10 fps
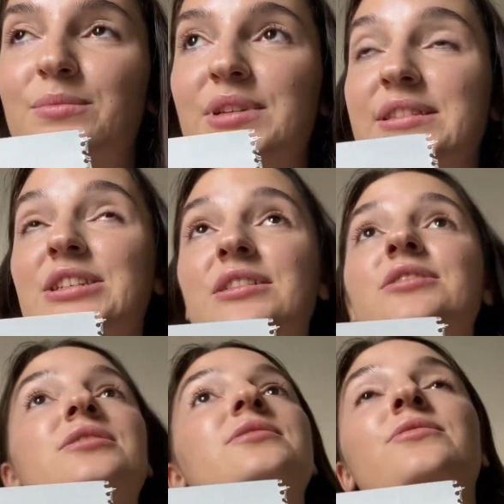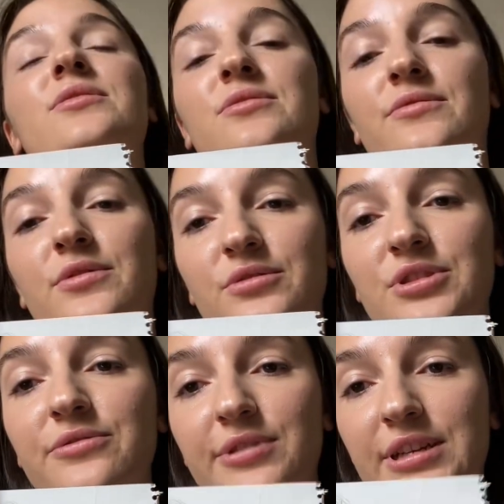it's challenges also of your
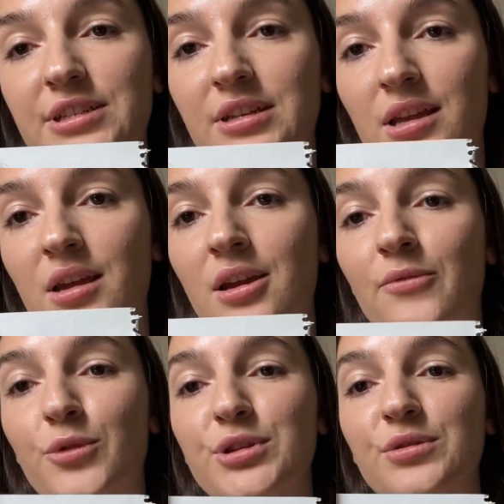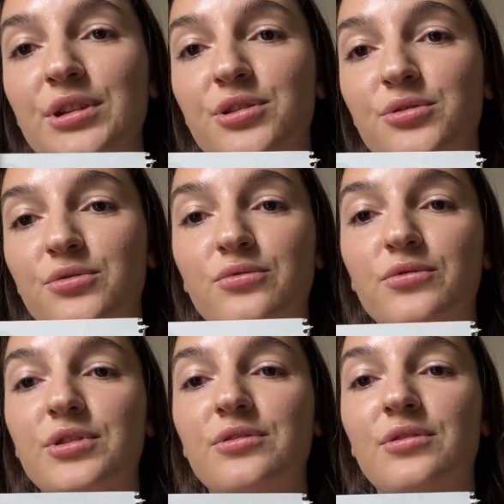generation, what you need to do,
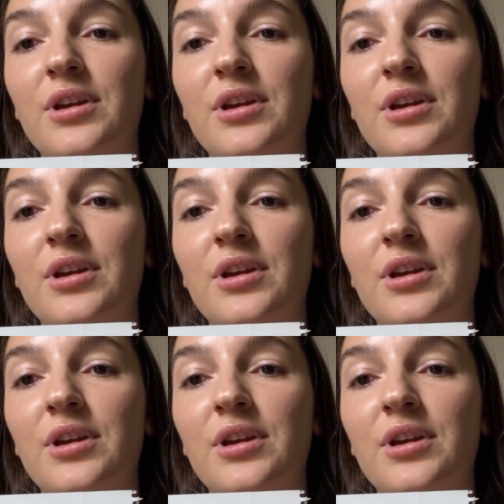what